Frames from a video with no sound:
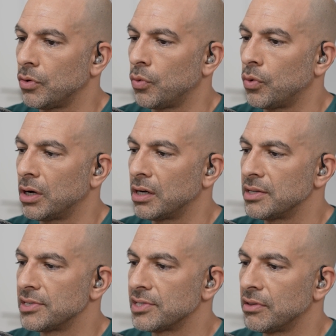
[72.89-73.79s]

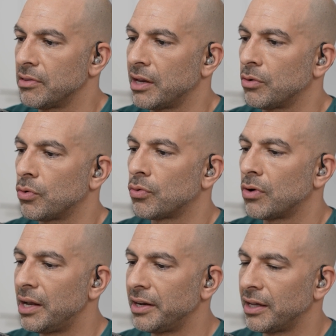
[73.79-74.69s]
was that
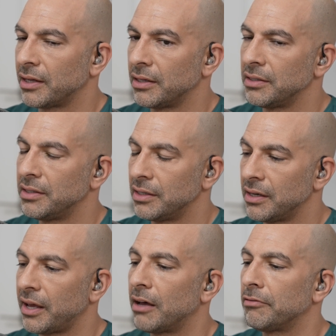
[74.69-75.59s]
running
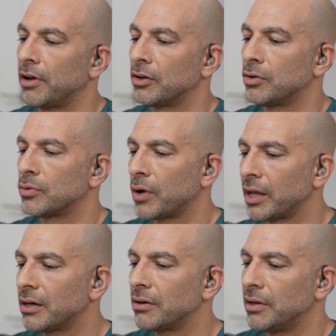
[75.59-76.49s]
didn't have a
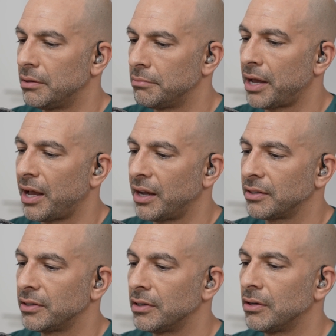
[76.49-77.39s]
greater
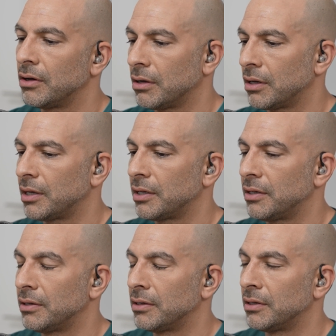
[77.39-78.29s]
impact on